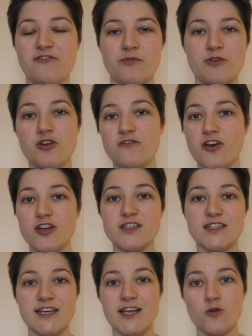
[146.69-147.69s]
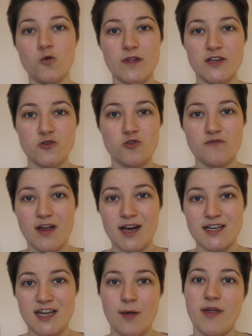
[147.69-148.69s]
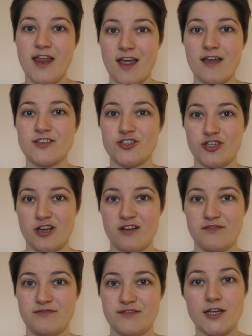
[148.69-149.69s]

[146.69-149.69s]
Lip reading: from the university and all these sort of academic stuff.